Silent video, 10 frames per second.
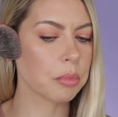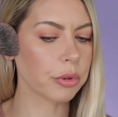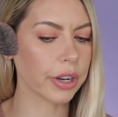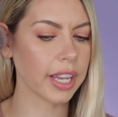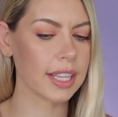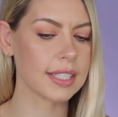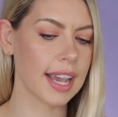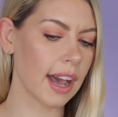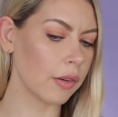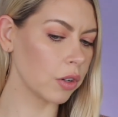bring it
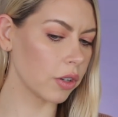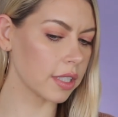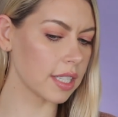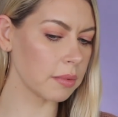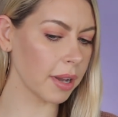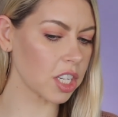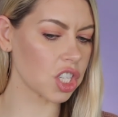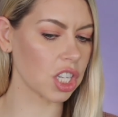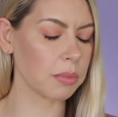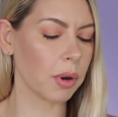down, you can see my
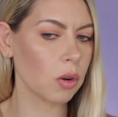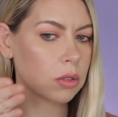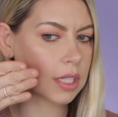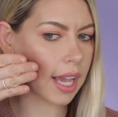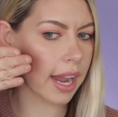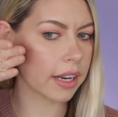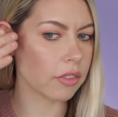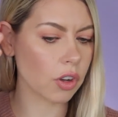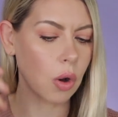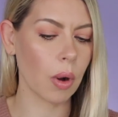cheekbones kind
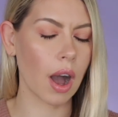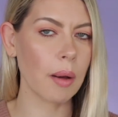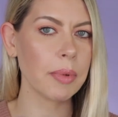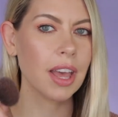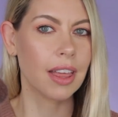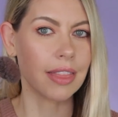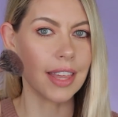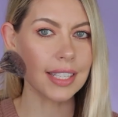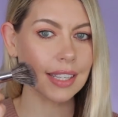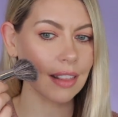of go up.
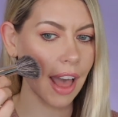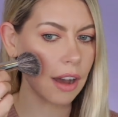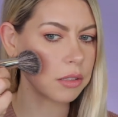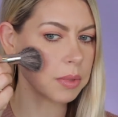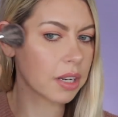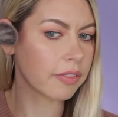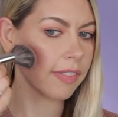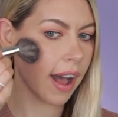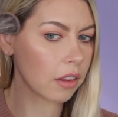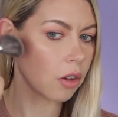This allows me to
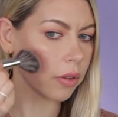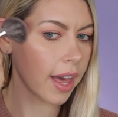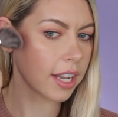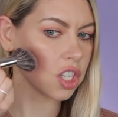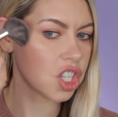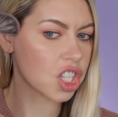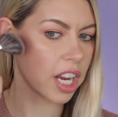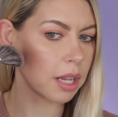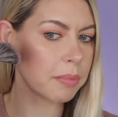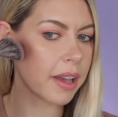follow that
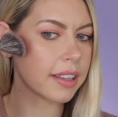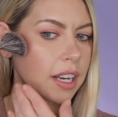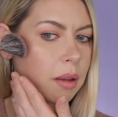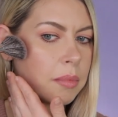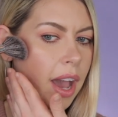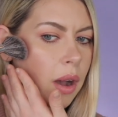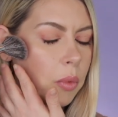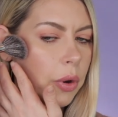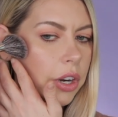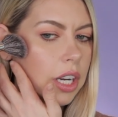shape, and then I'm
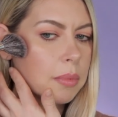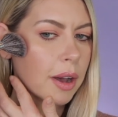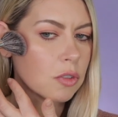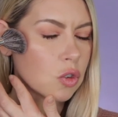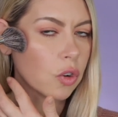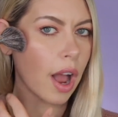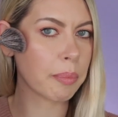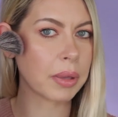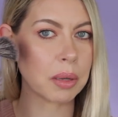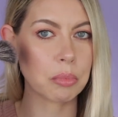not worried about
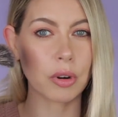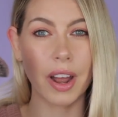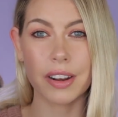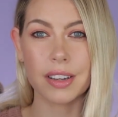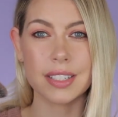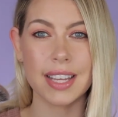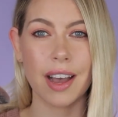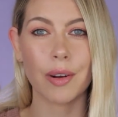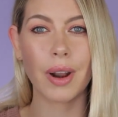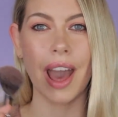dropping product
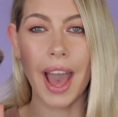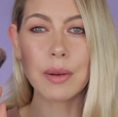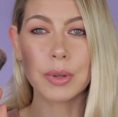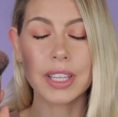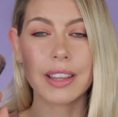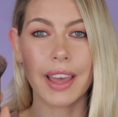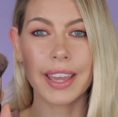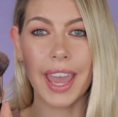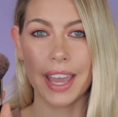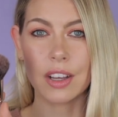down. I really
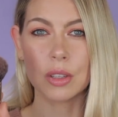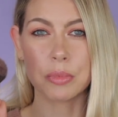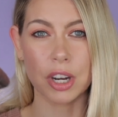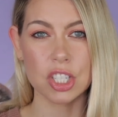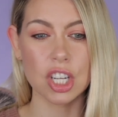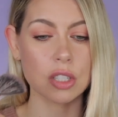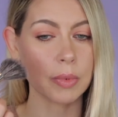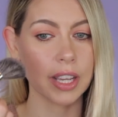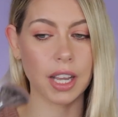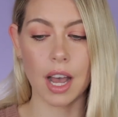like angled brushes
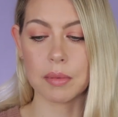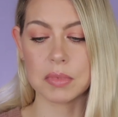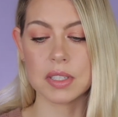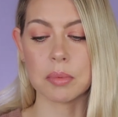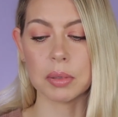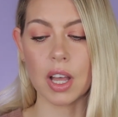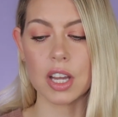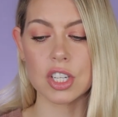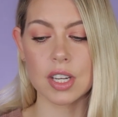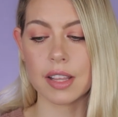when it comes to
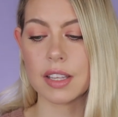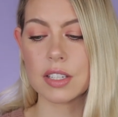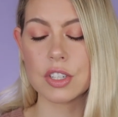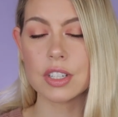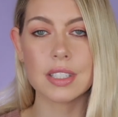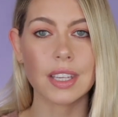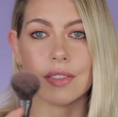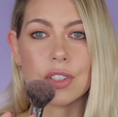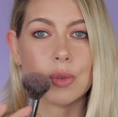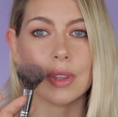blush, and this just
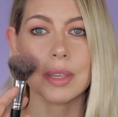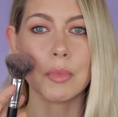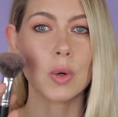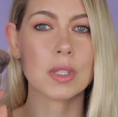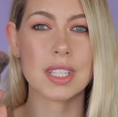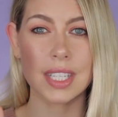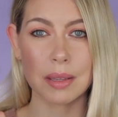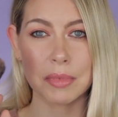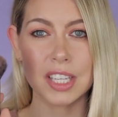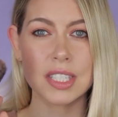gives you the most
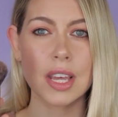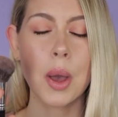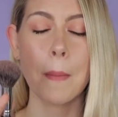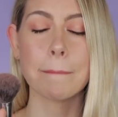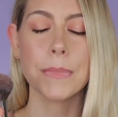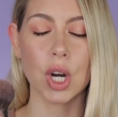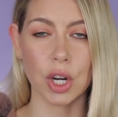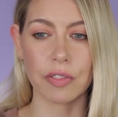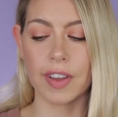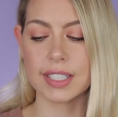seamless,
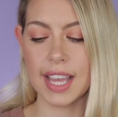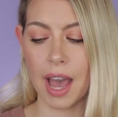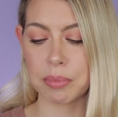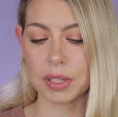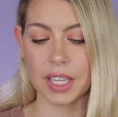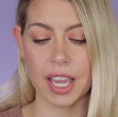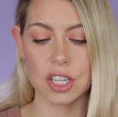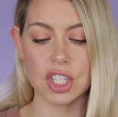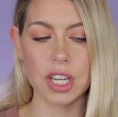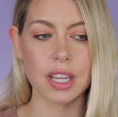perfect
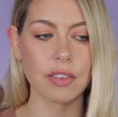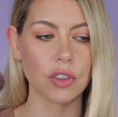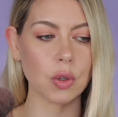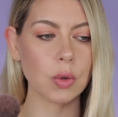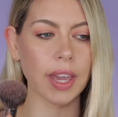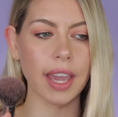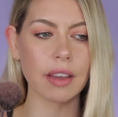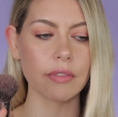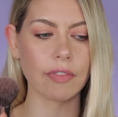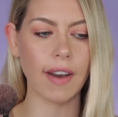application. If you
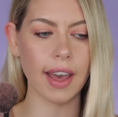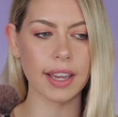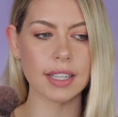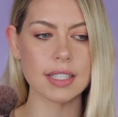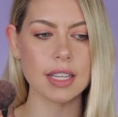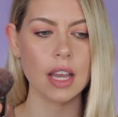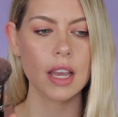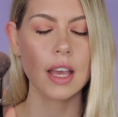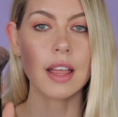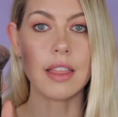can't find
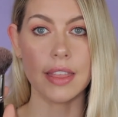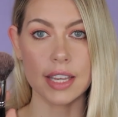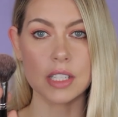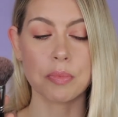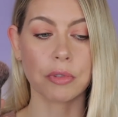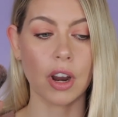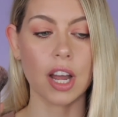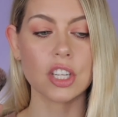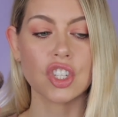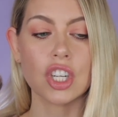this
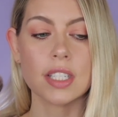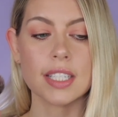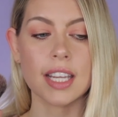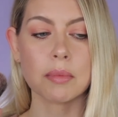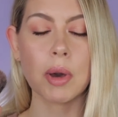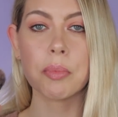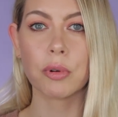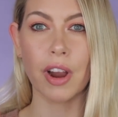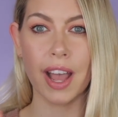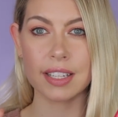brush, Sigma
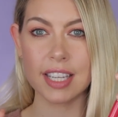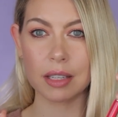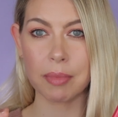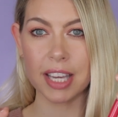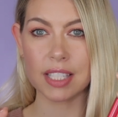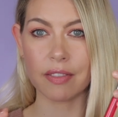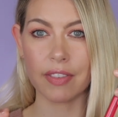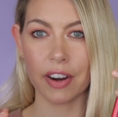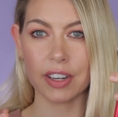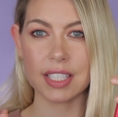Practic makes a
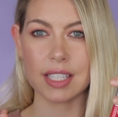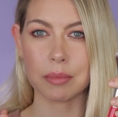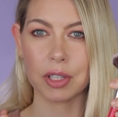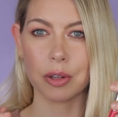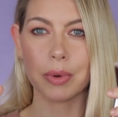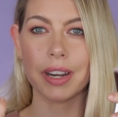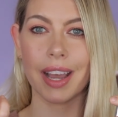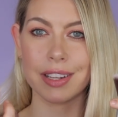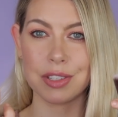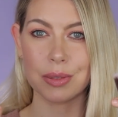very similar one.
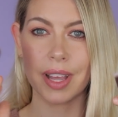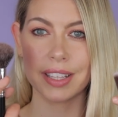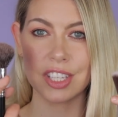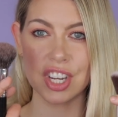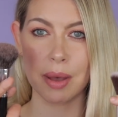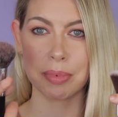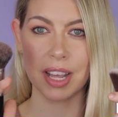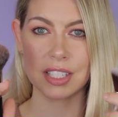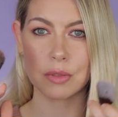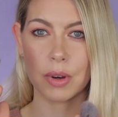I do like the
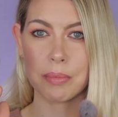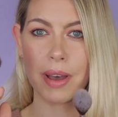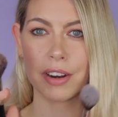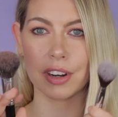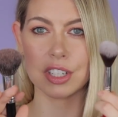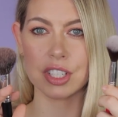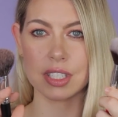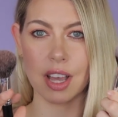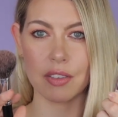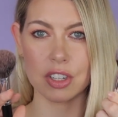Japonesque one better. It
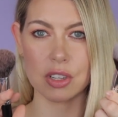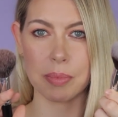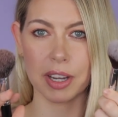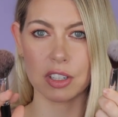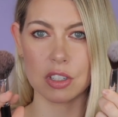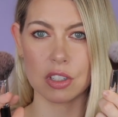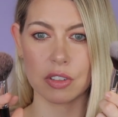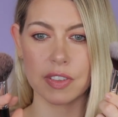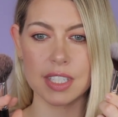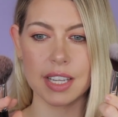just covers a bigger
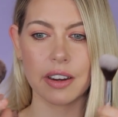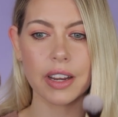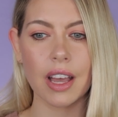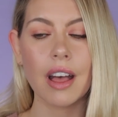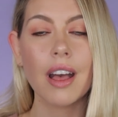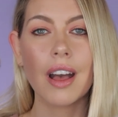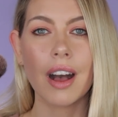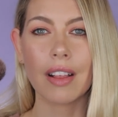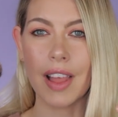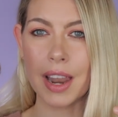surface area.
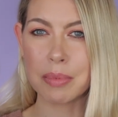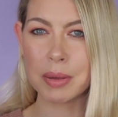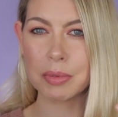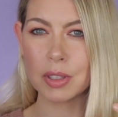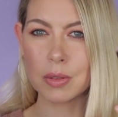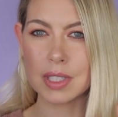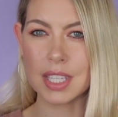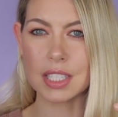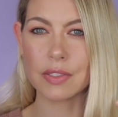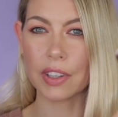A lot of people use
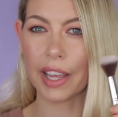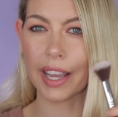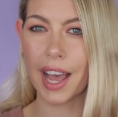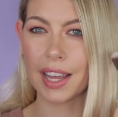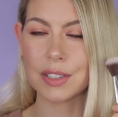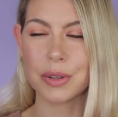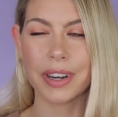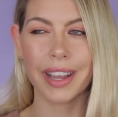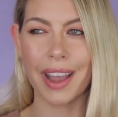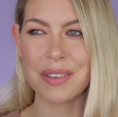these for like
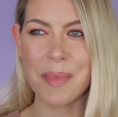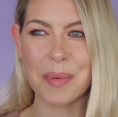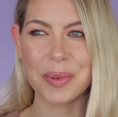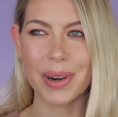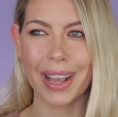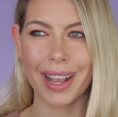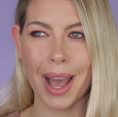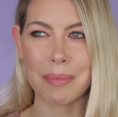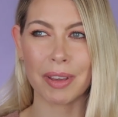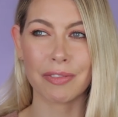contouring. I remember when I
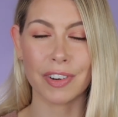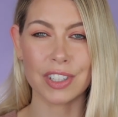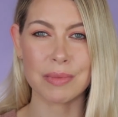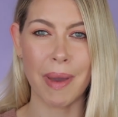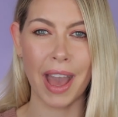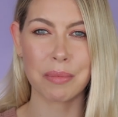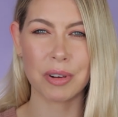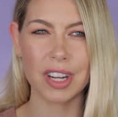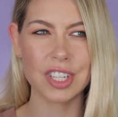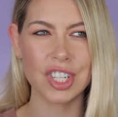got my first MAC
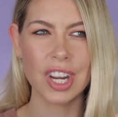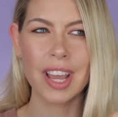brush,